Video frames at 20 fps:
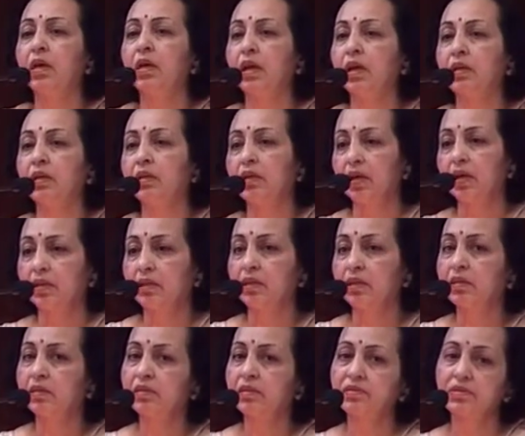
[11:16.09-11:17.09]
And I
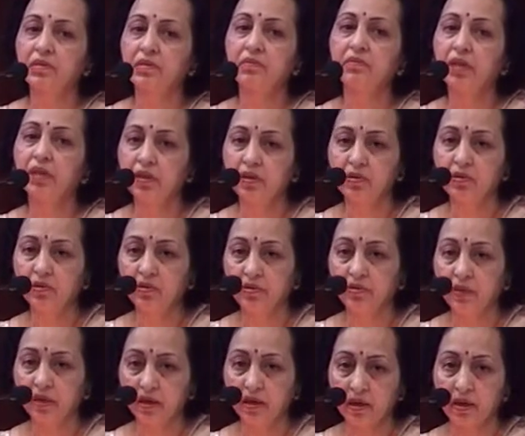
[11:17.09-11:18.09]
think this was a very good
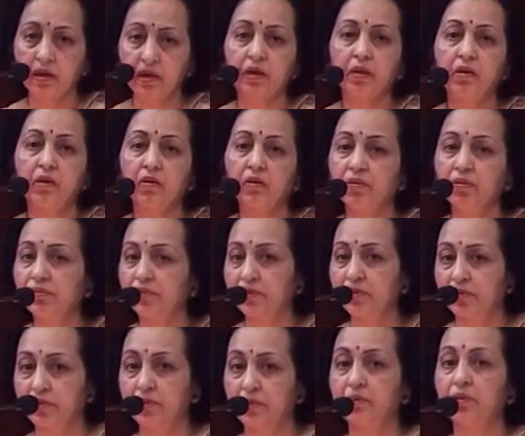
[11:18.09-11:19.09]
way of
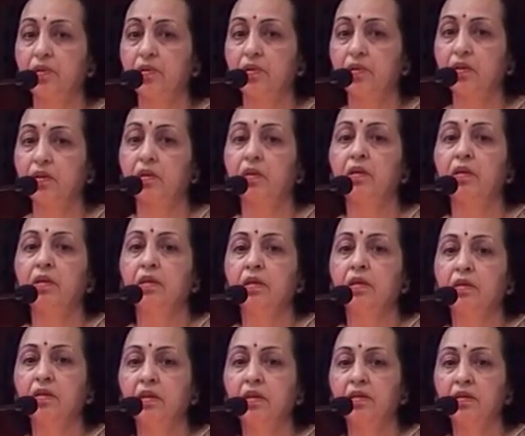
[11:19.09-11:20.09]
ensuring
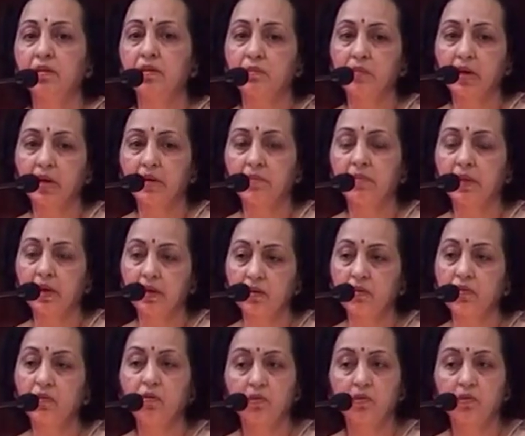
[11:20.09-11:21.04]
that the blood bank